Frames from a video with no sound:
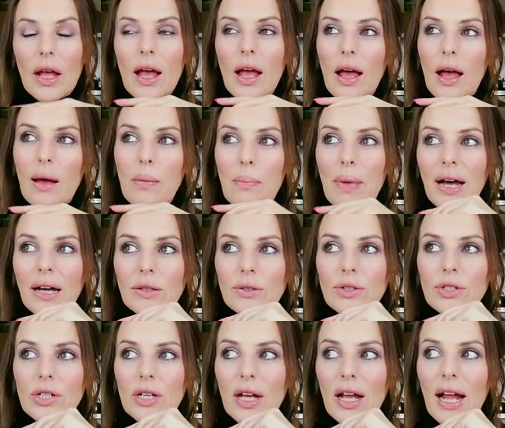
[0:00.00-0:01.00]

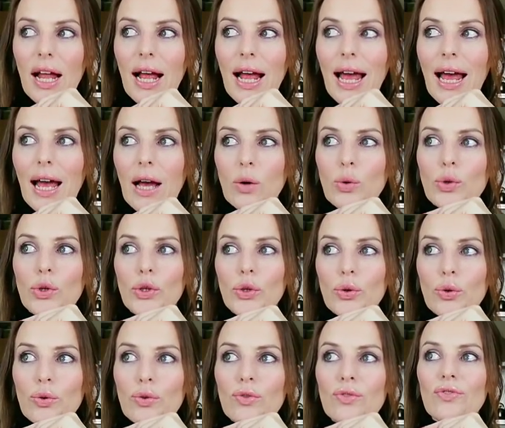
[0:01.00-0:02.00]
about how
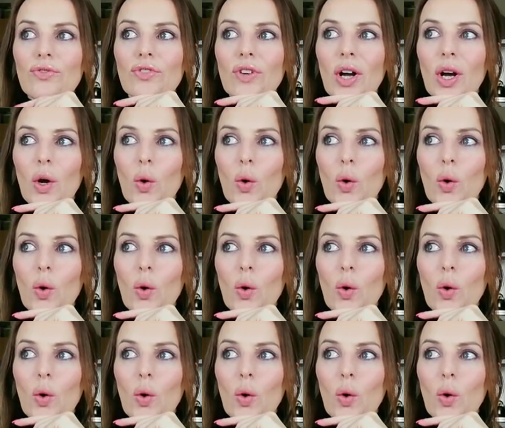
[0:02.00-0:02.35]
you've